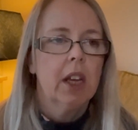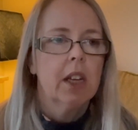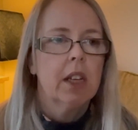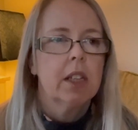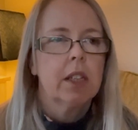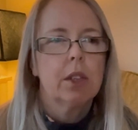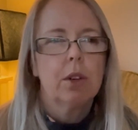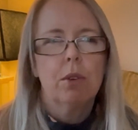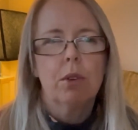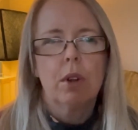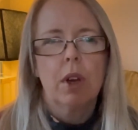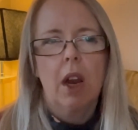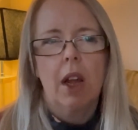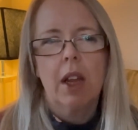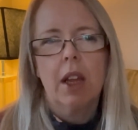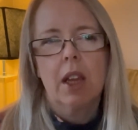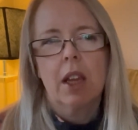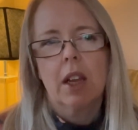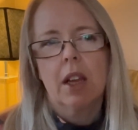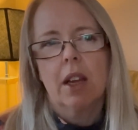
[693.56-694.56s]
So
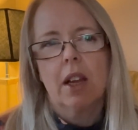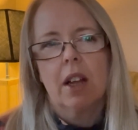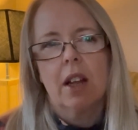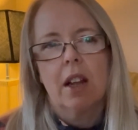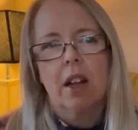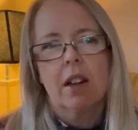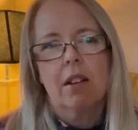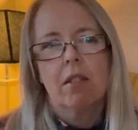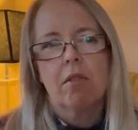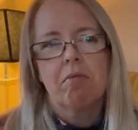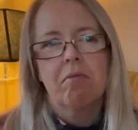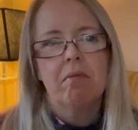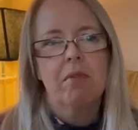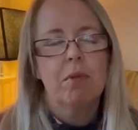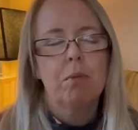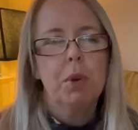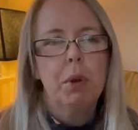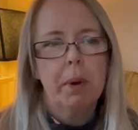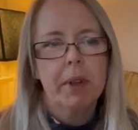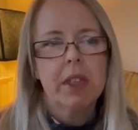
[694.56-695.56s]
like uh,
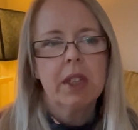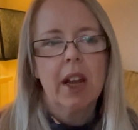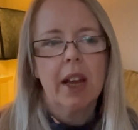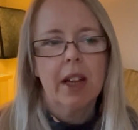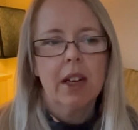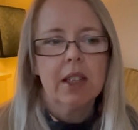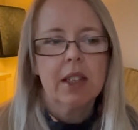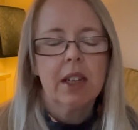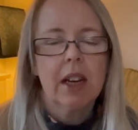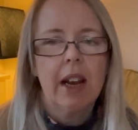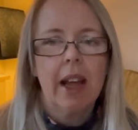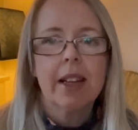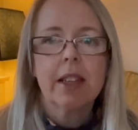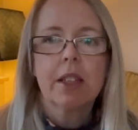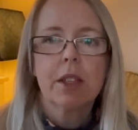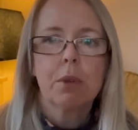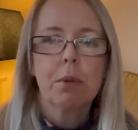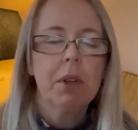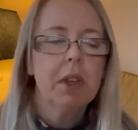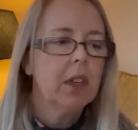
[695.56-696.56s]
we went to Aldi
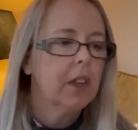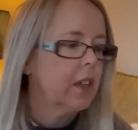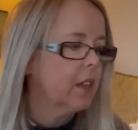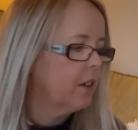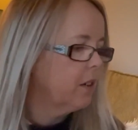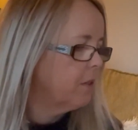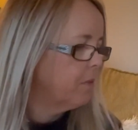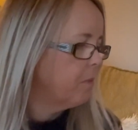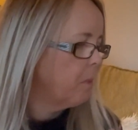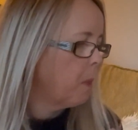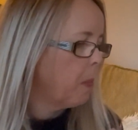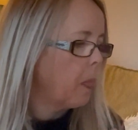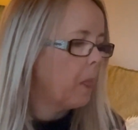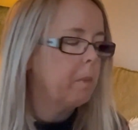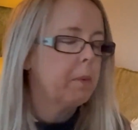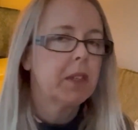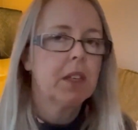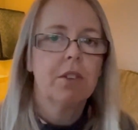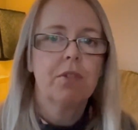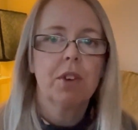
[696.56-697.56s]
last week
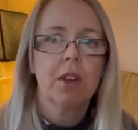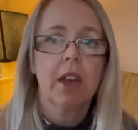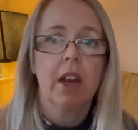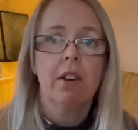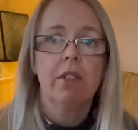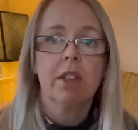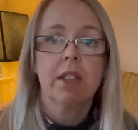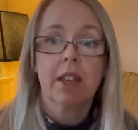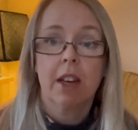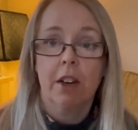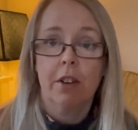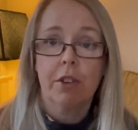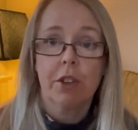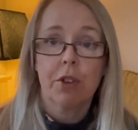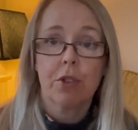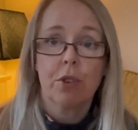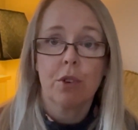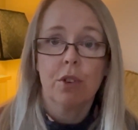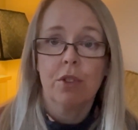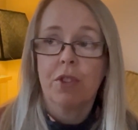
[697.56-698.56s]
myself and Keris, Keris
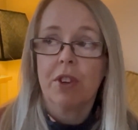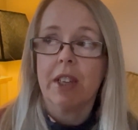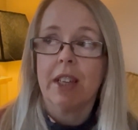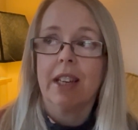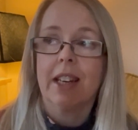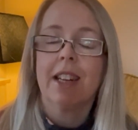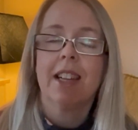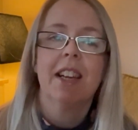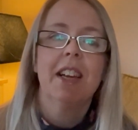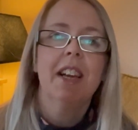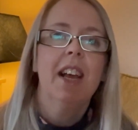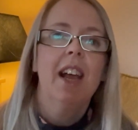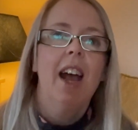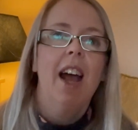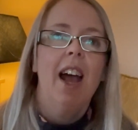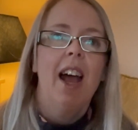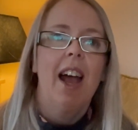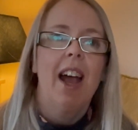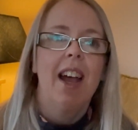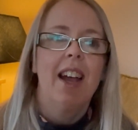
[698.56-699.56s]
drove in
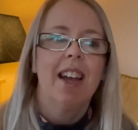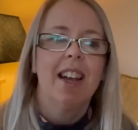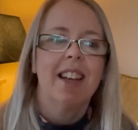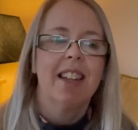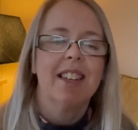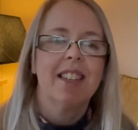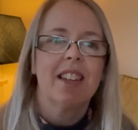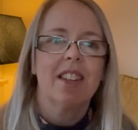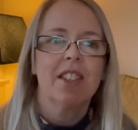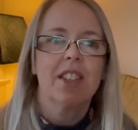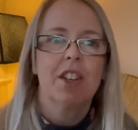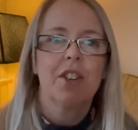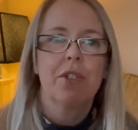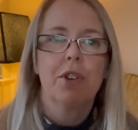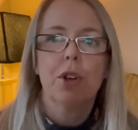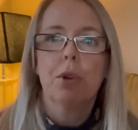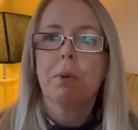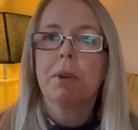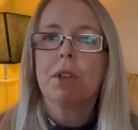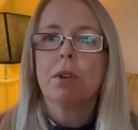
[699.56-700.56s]
and I said to her,
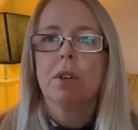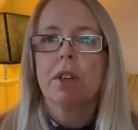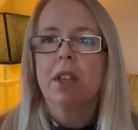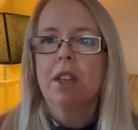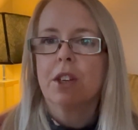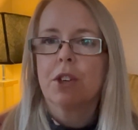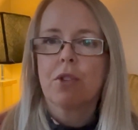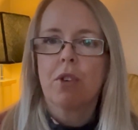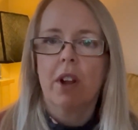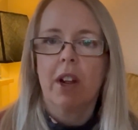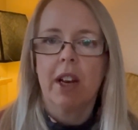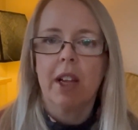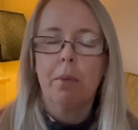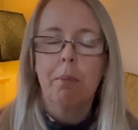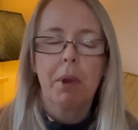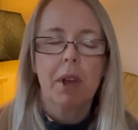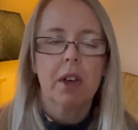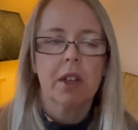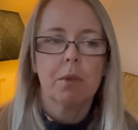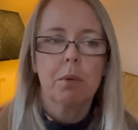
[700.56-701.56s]
no, we don't need a trolley
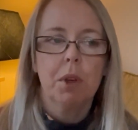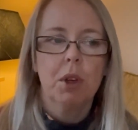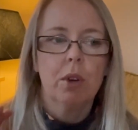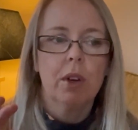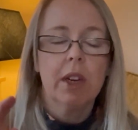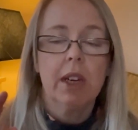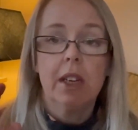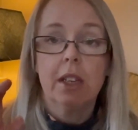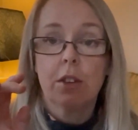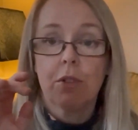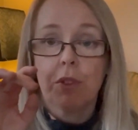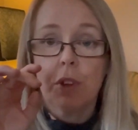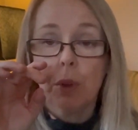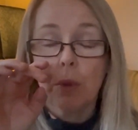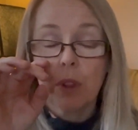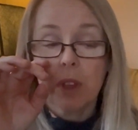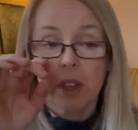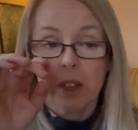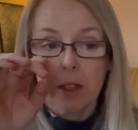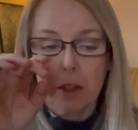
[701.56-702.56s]
because we only need a few
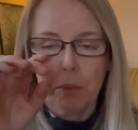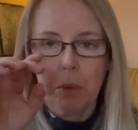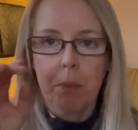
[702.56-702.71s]
things.